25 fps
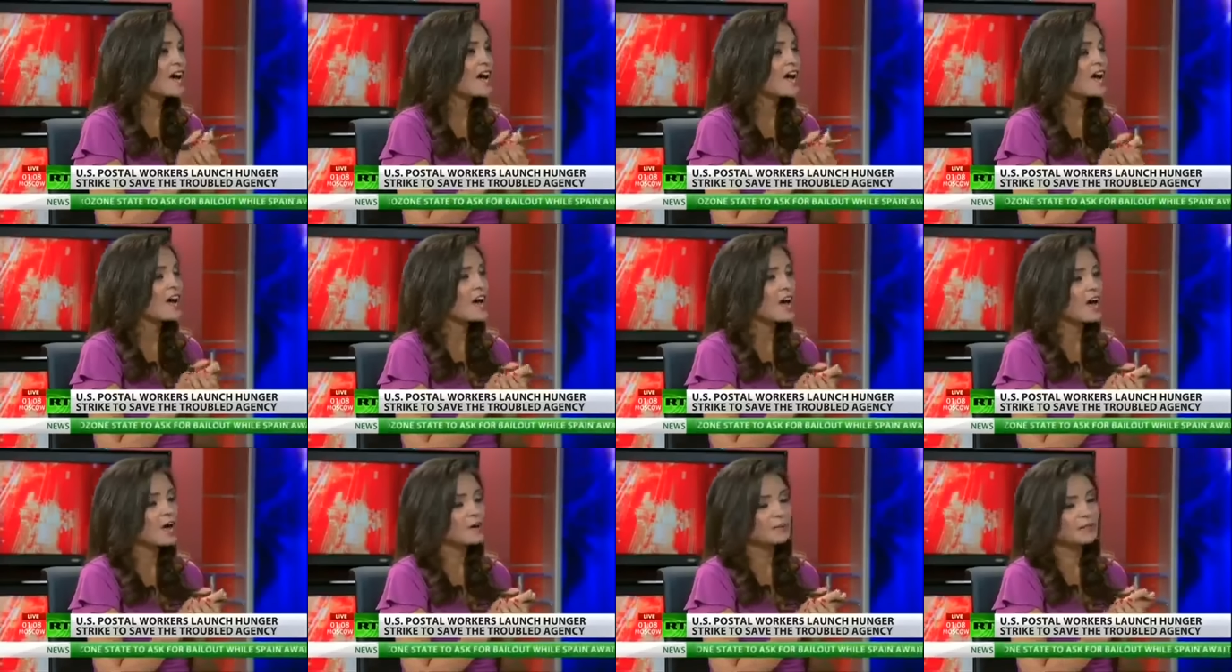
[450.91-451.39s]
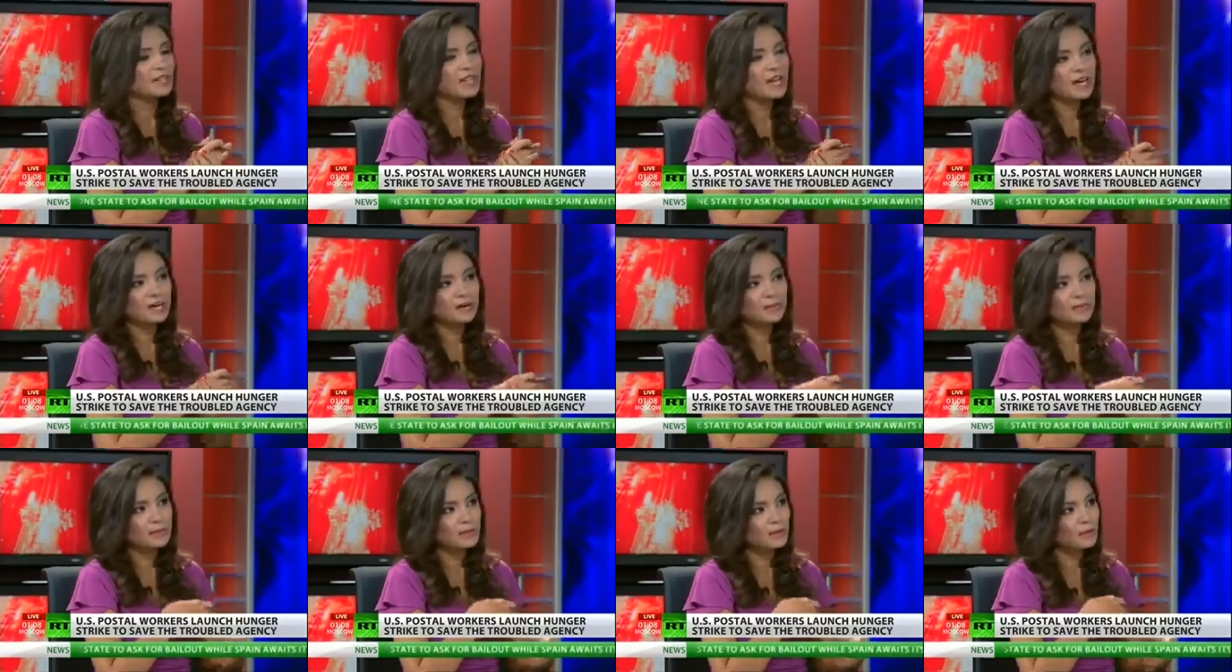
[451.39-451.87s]
um, a
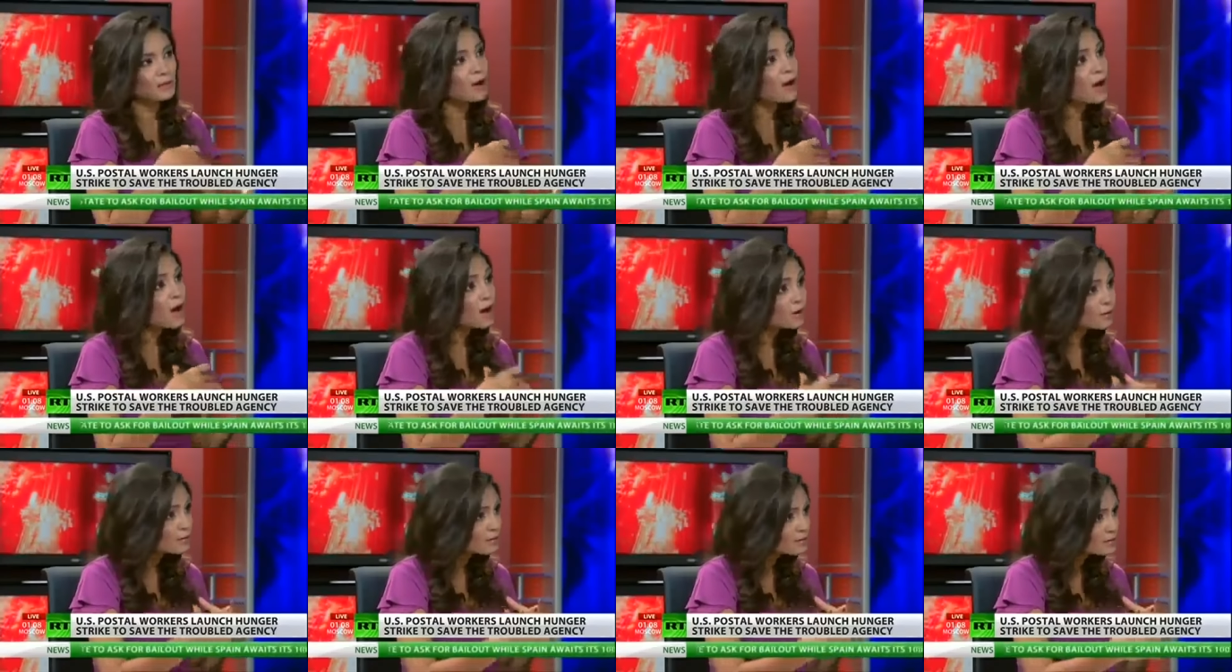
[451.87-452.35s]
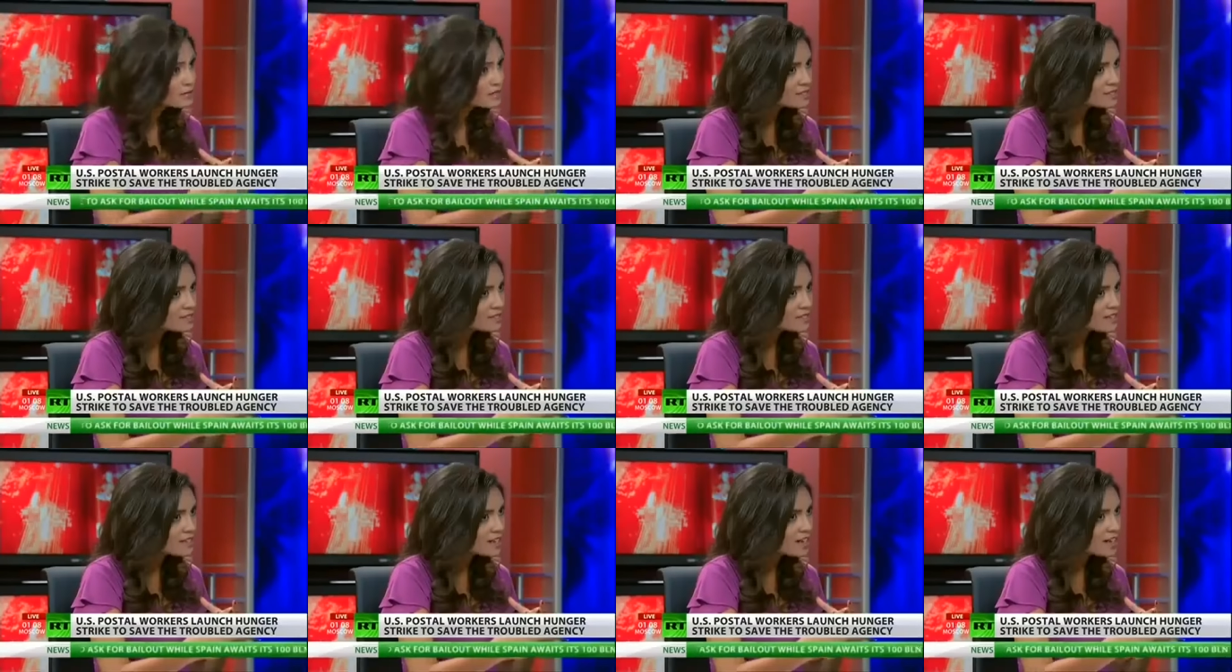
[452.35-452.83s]
lot of
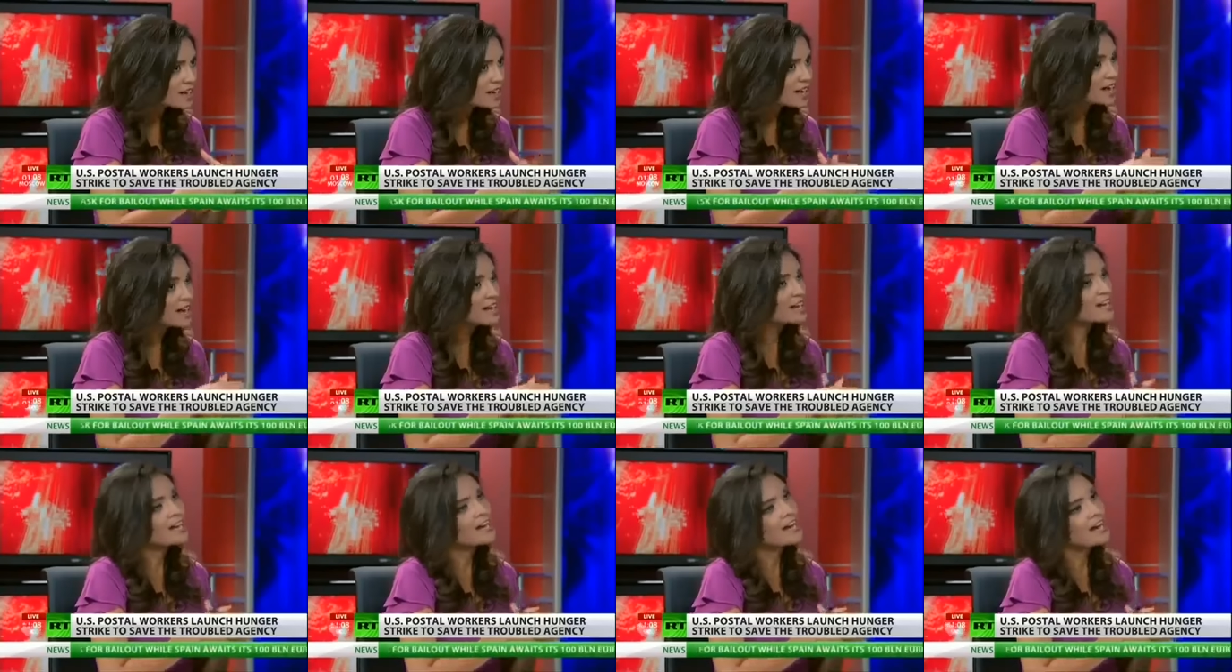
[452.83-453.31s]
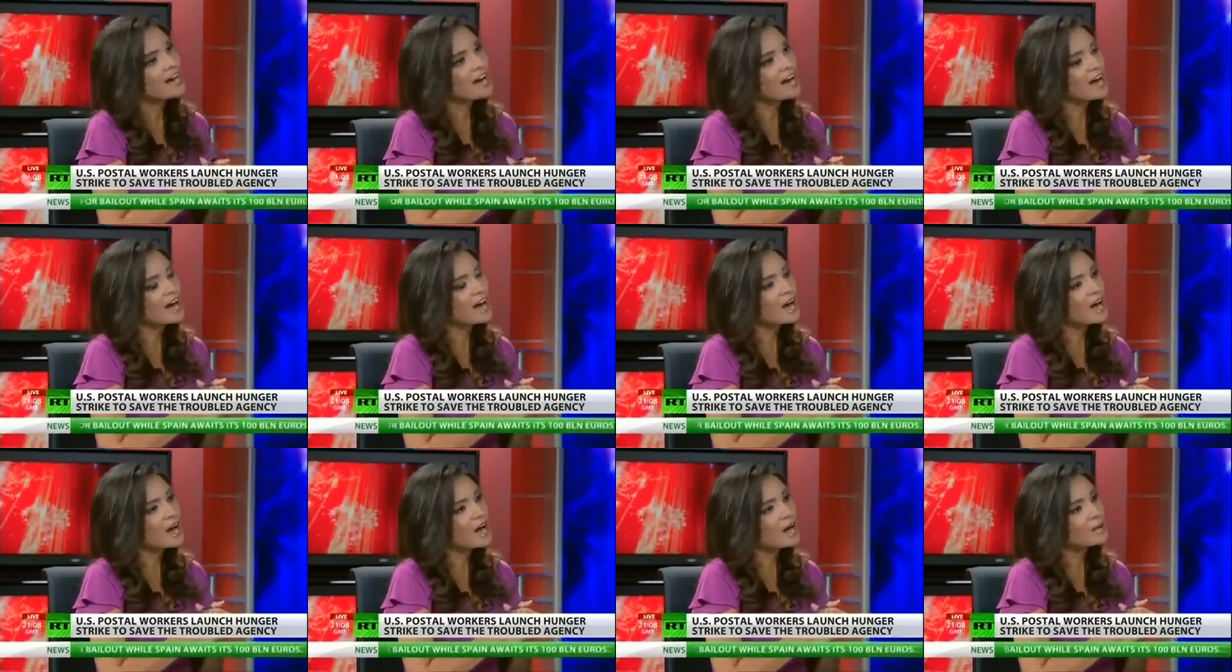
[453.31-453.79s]
bureaucracy,
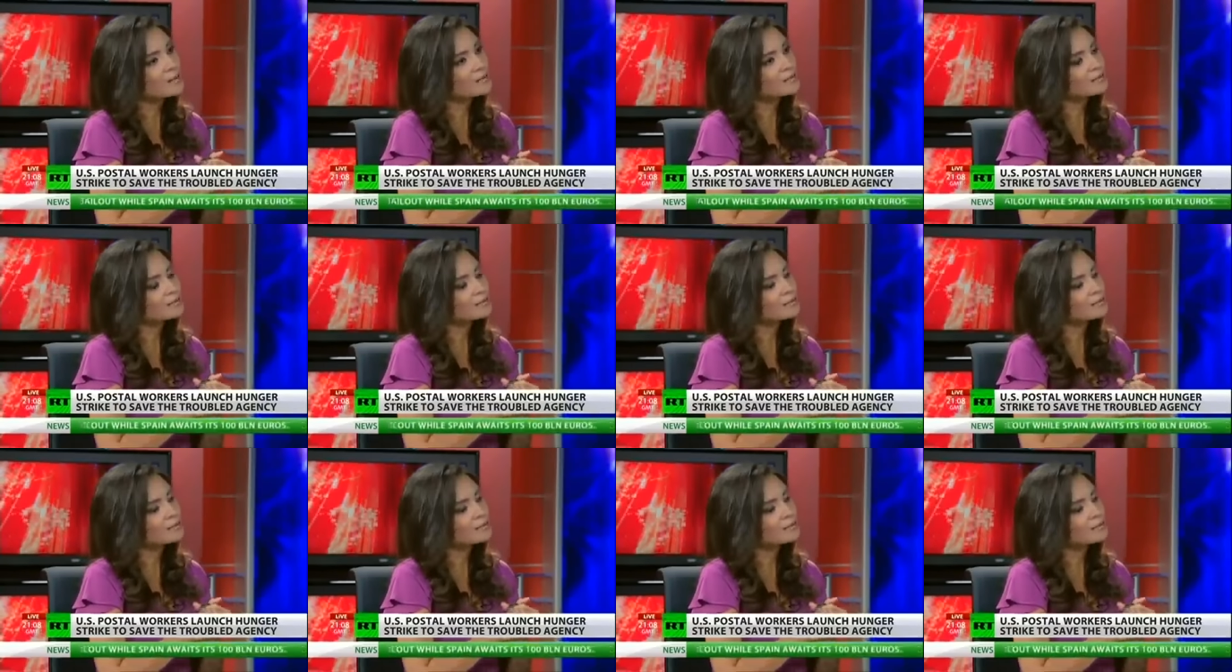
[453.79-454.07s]
um,